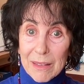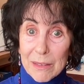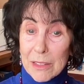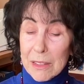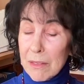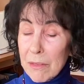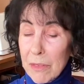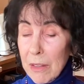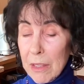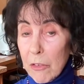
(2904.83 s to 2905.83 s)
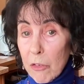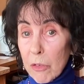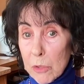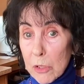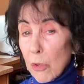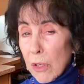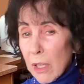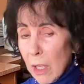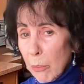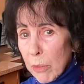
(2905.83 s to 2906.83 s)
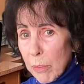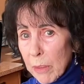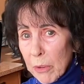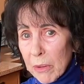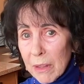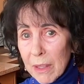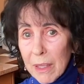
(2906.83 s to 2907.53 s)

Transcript: which is very different from just hooking up with people.